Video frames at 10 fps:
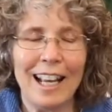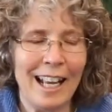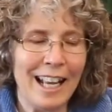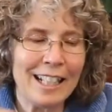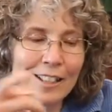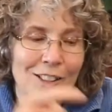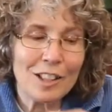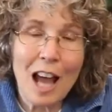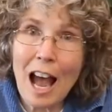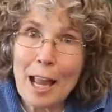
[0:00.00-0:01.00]
It's
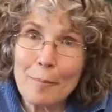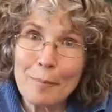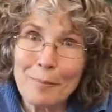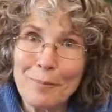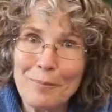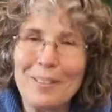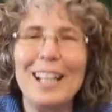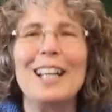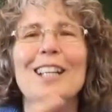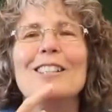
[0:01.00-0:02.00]
time
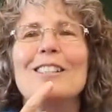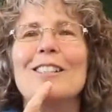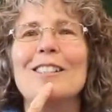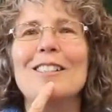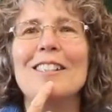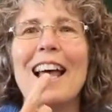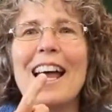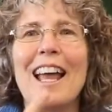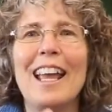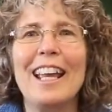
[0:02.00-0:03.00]
to
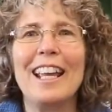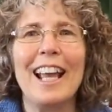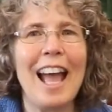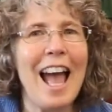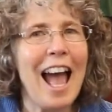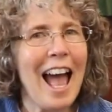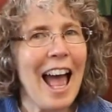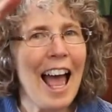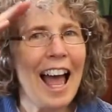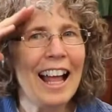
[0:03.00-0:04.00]
say
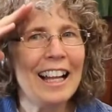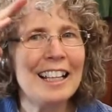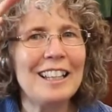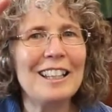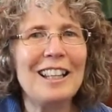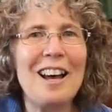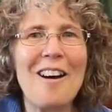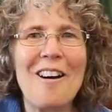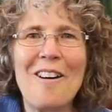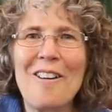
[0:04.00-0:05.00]

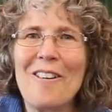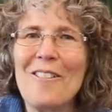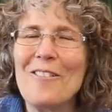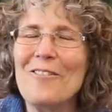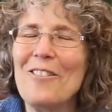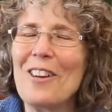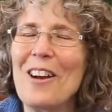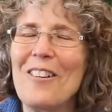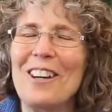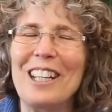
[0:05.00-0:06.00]
hello.
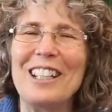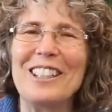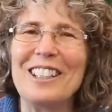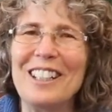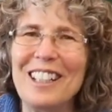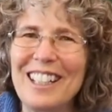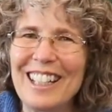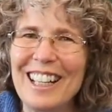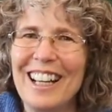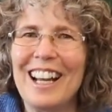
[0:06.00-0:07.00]
Very
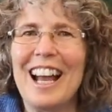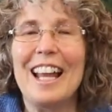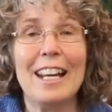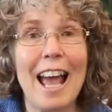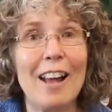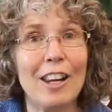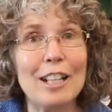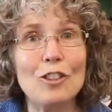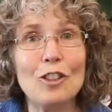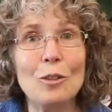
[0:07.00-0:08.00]
good. Now
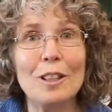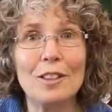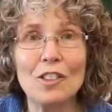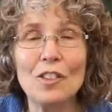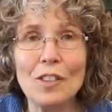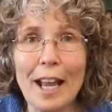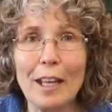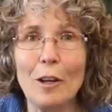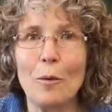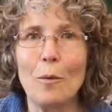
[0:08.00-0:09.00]
let's do it the
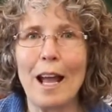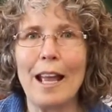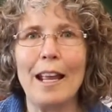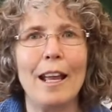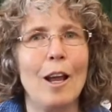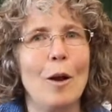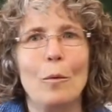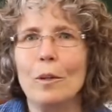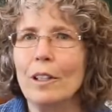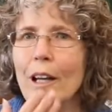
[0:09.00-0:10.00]
second way.
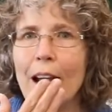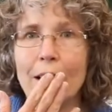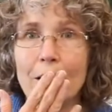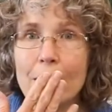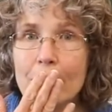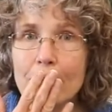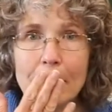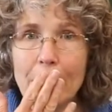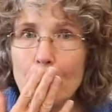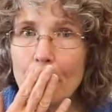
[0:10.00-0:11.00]
We're not going to
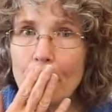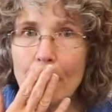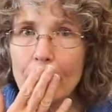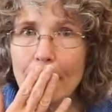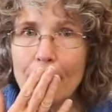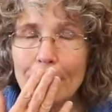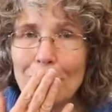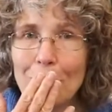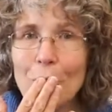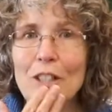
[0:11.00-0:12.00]
sing with our lovely
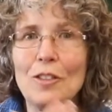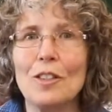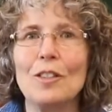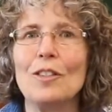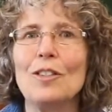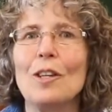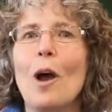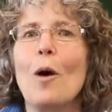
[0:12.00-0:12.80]
voices.